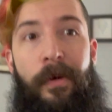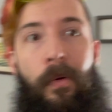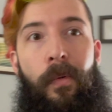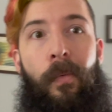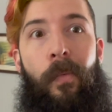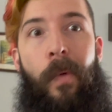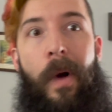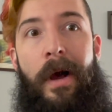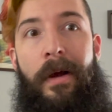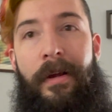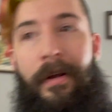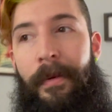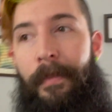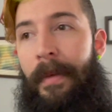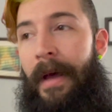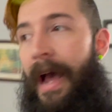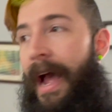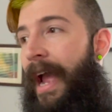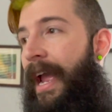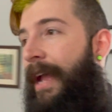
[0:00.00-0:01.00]
Welcome.
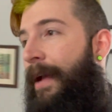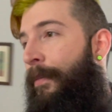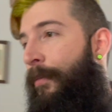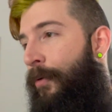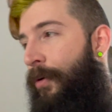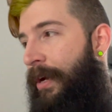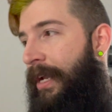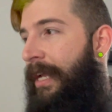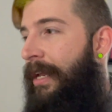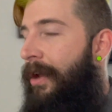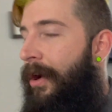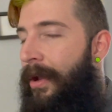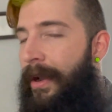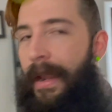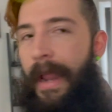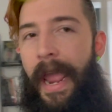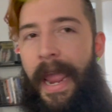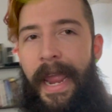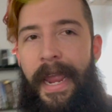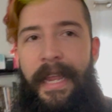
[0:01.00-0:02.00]
I am working on
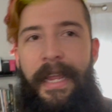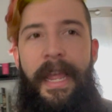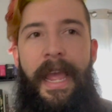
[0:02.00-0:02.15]
a